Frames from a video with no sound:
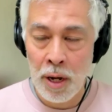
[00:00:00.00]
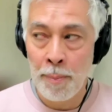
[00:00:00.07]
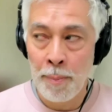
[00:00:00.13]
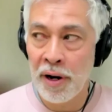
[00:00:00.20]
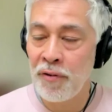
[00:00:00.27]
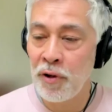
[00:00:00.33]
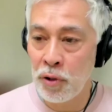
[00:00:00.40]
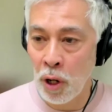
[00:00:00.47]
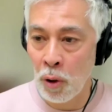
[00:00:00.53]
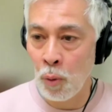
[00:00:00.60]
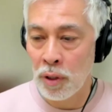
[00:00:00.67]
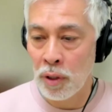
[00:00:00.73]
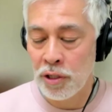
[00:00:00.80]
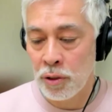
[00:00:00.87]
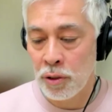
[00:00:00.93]
But if you don't
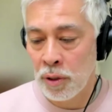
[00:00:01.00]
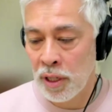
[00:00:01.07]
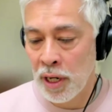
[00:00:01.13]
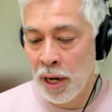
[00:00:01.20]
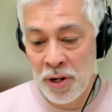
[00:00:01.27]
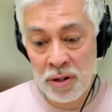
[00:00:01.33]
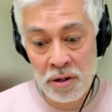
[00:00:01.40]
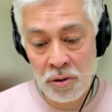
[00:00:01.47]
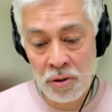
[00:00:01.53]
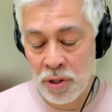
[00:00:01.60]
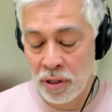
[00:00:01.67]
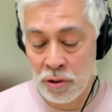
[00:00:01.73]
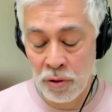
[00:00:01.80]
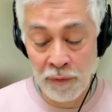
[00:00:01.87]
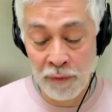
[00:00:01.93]
want to do it, I mean, you can
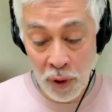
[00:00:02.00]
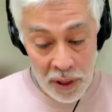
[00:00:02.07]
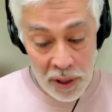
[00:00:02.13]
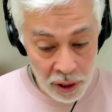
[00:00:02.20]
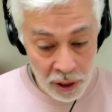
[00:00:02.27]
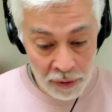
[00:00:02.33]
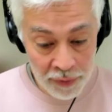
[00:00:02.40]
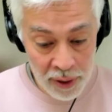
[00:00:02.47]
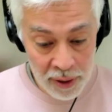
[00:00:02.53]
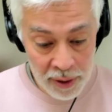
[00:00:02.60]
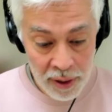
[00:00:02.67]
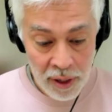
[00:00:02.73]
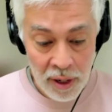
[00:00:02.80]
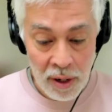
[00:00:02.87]
do a voiceover,